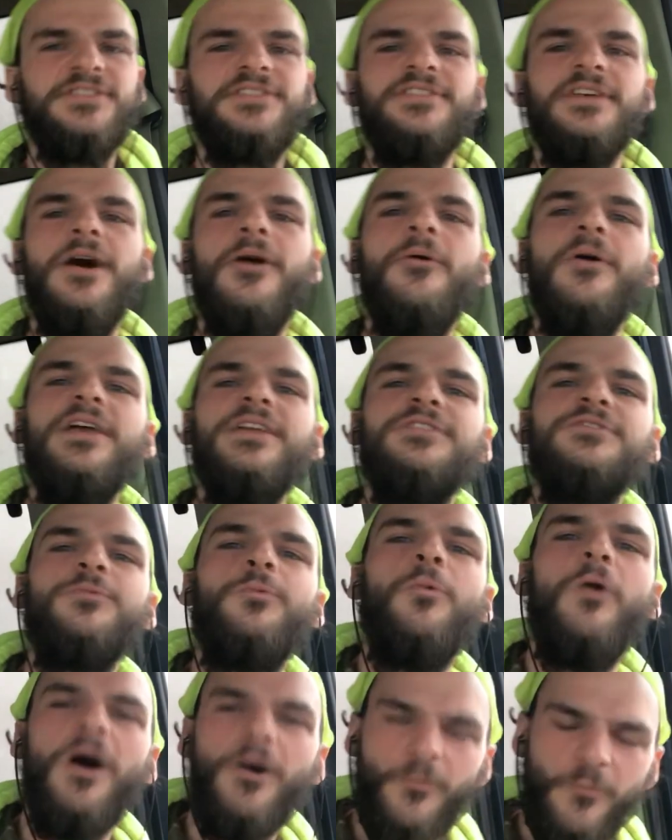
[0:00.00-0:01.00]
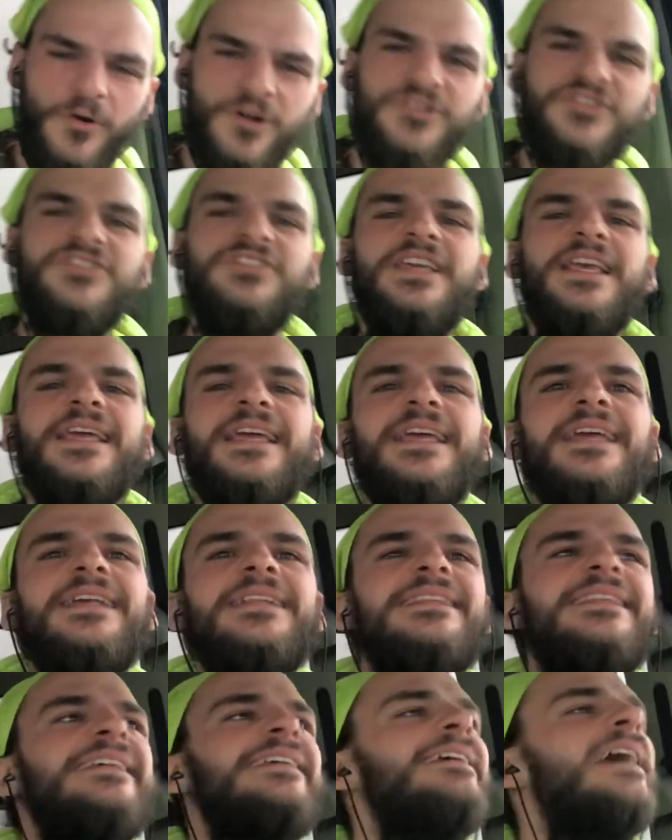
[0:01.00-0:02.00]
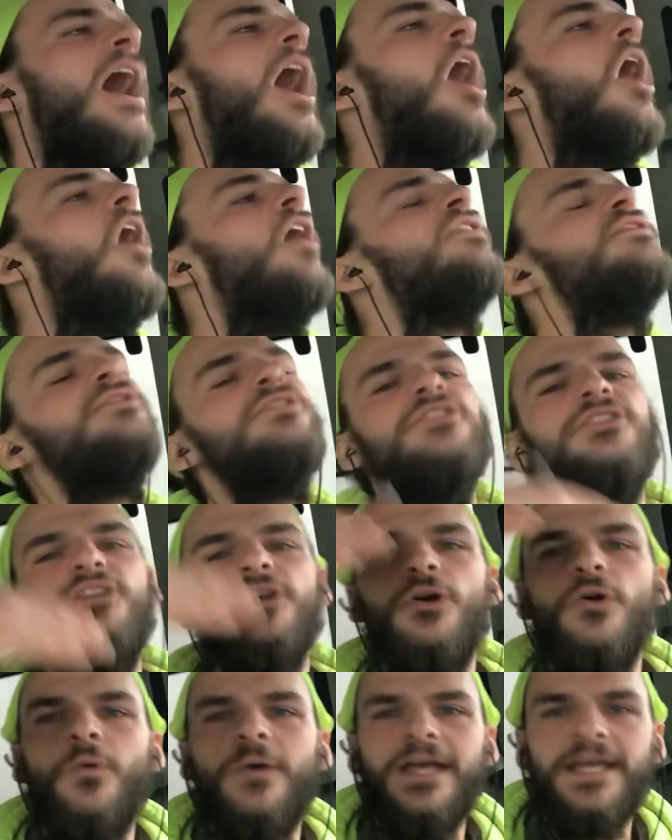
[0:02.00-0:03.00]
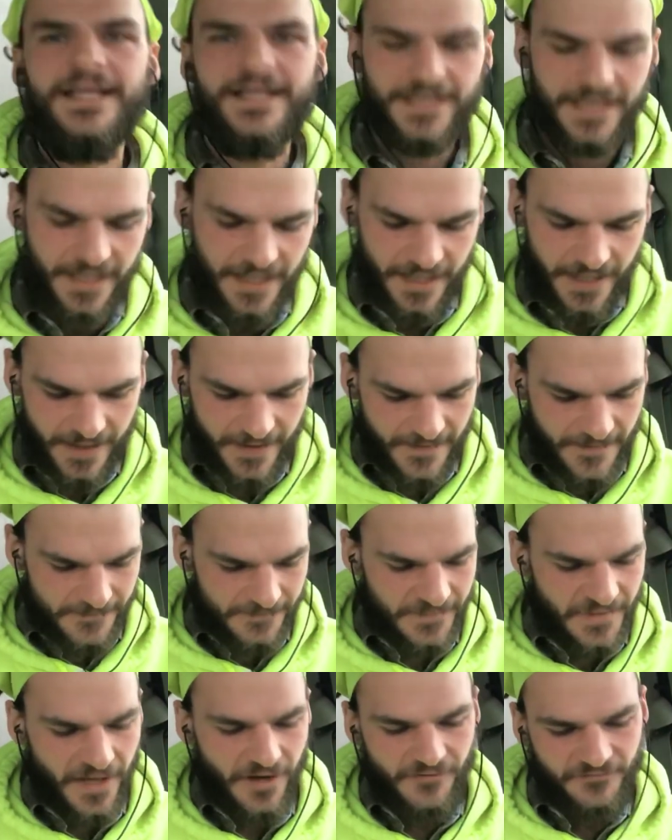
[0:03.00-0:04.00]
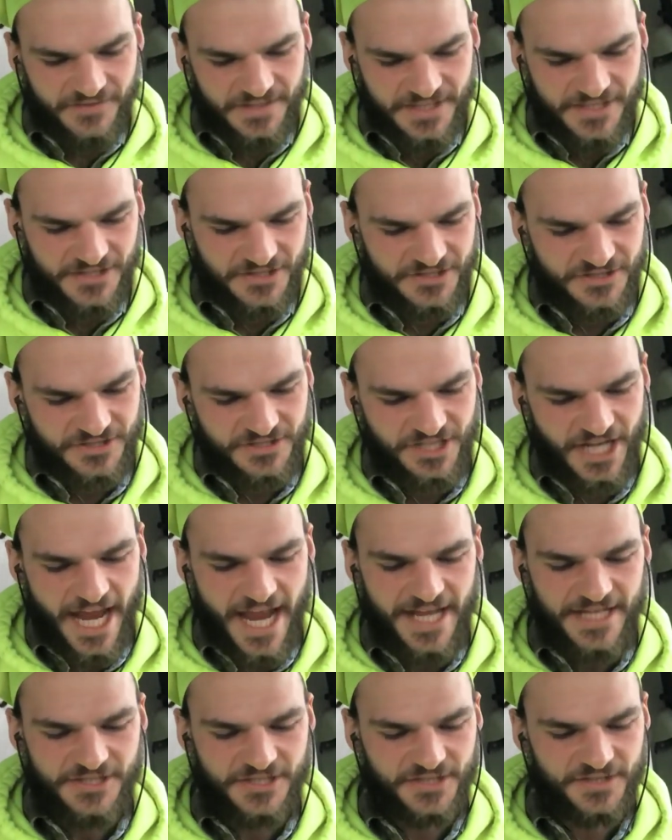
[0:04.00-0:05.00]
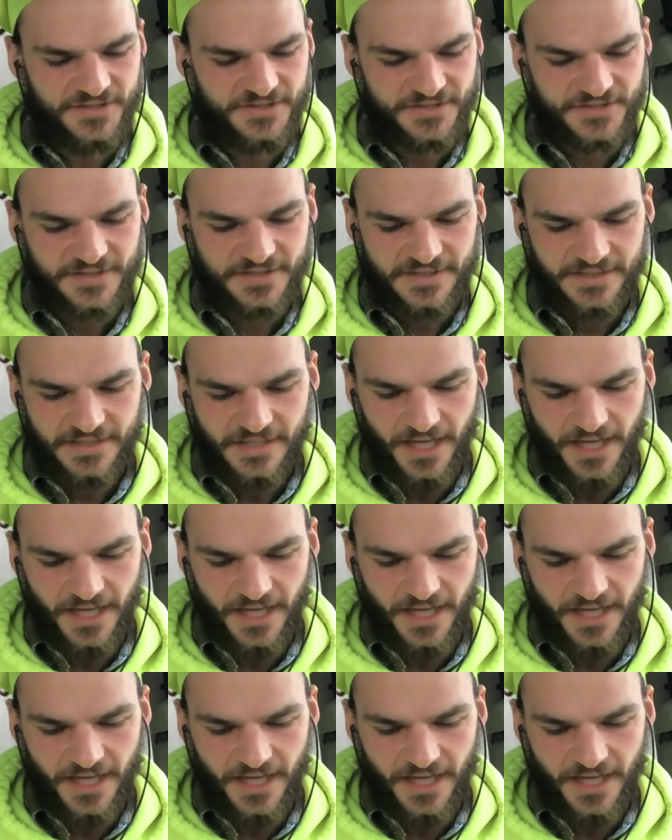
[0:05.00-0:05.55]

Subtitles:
So is what we're seeing the undoing of these changes